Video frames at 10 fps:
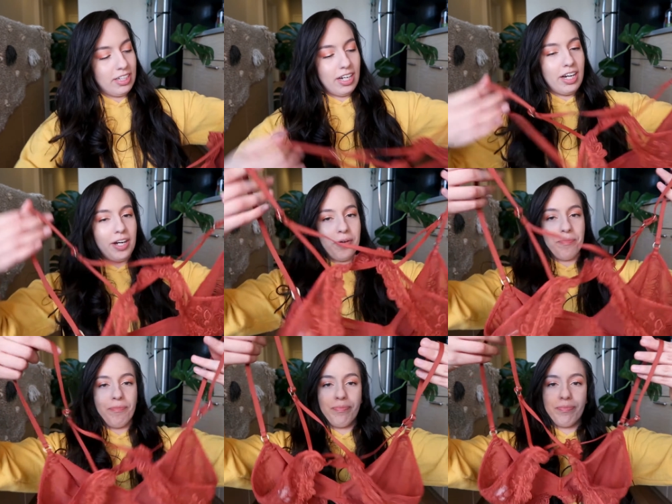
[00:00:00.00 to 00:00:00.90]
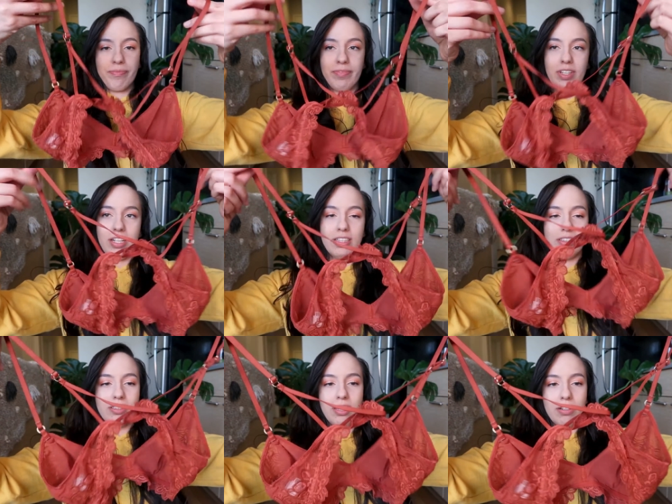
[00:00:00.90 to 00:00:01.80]
And
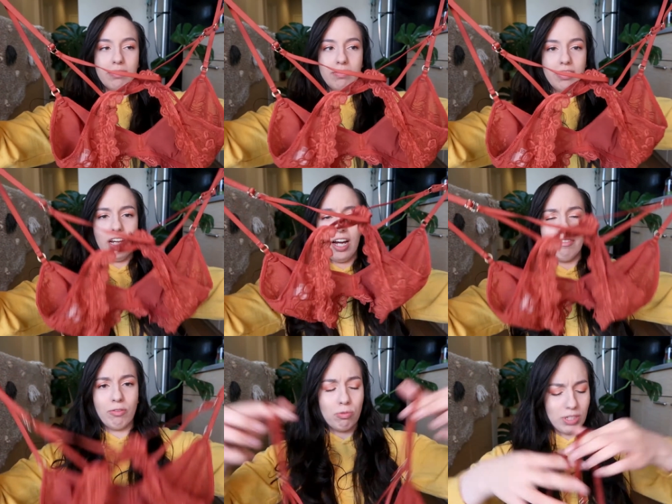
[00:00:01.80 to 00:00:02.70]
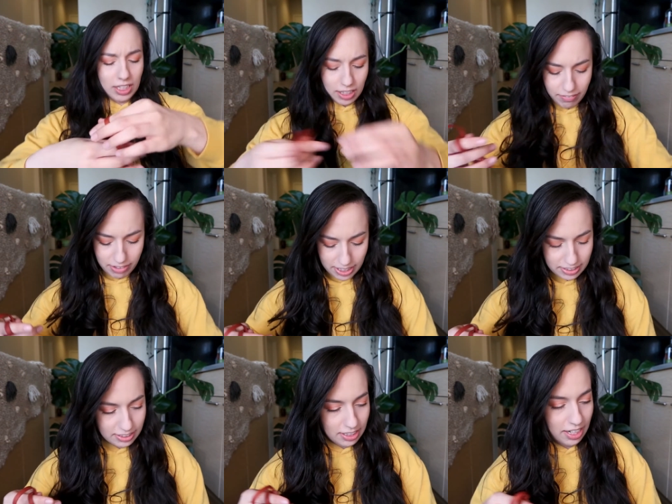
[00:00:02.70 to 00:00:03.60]
so yeah, I really love
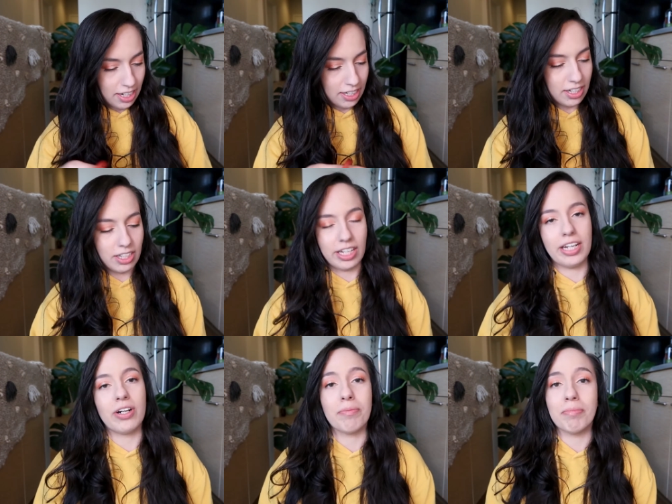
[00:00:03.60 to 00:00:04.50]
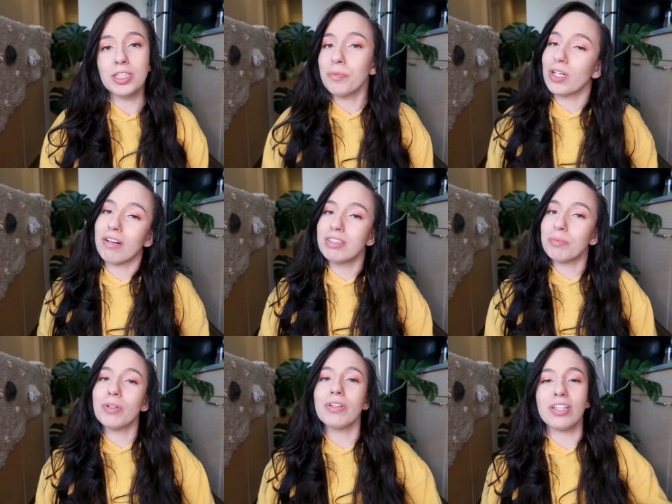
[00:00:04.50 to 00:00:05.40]
these, and they are much more
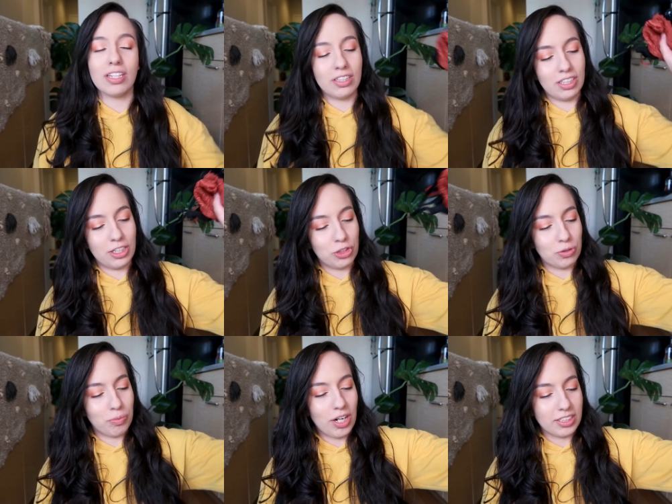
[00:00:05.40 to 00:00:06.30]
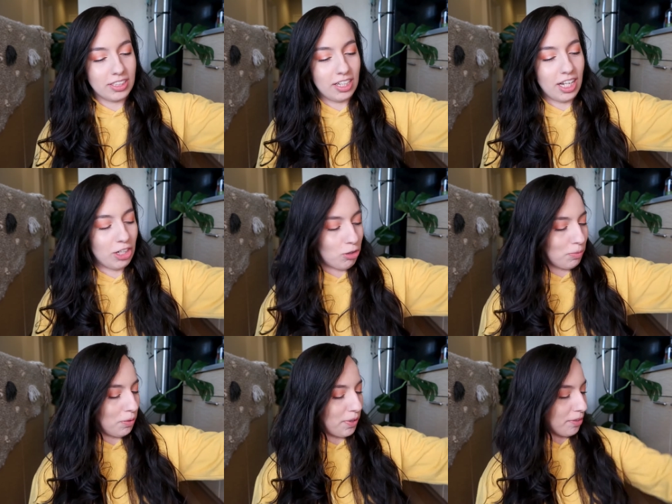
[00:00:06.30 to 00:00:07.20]
comfortable than the usual bras that I
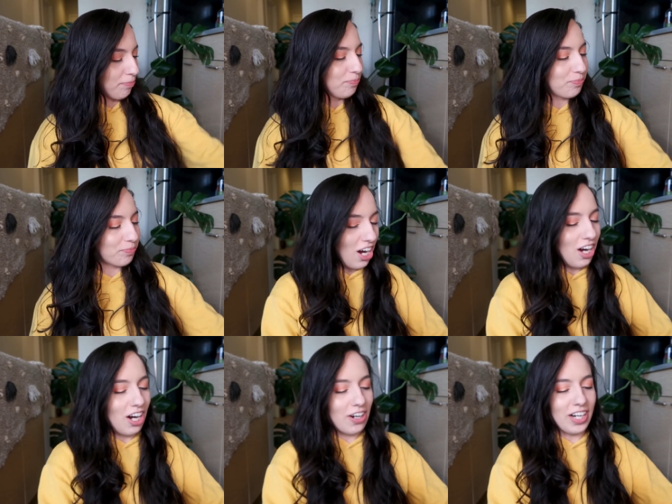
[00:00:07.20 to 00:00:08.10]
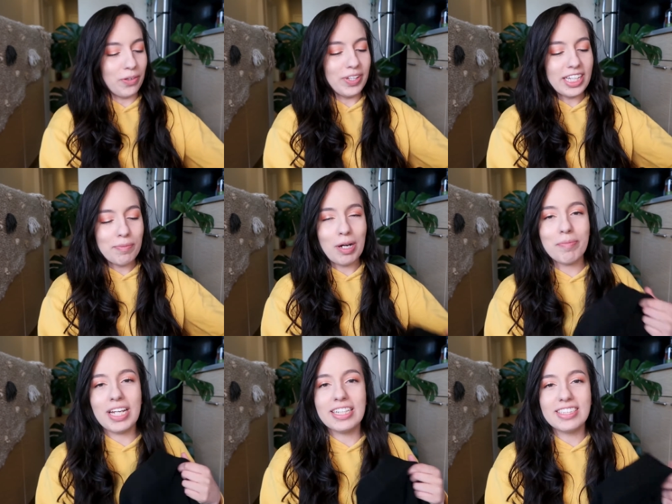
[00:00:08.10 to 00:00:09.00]
normally wear. All right, one thing about
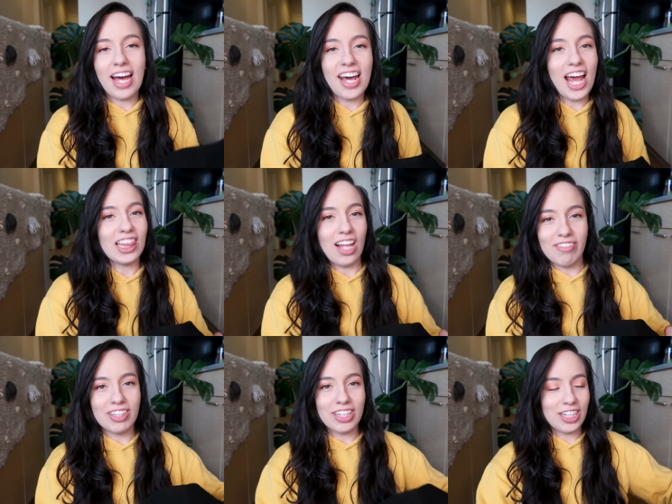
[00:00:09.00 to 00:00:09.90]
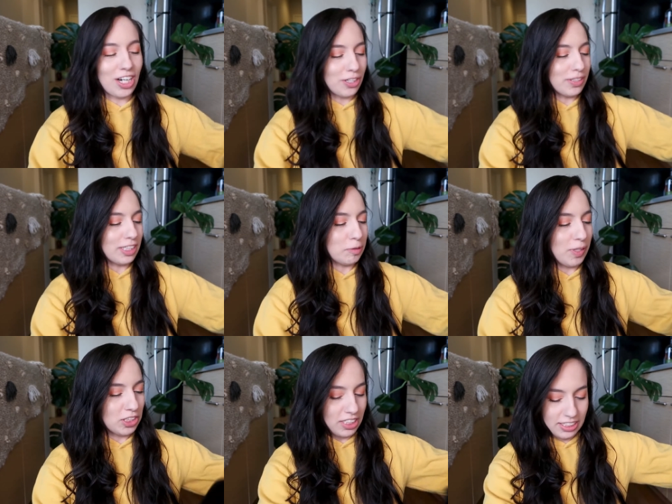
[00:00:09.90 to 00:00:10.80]
me is that I love a good coat,
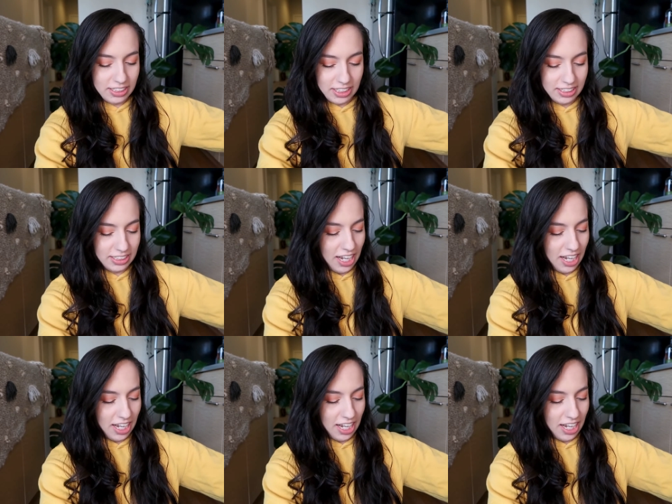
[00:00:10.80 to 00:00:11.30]
especially since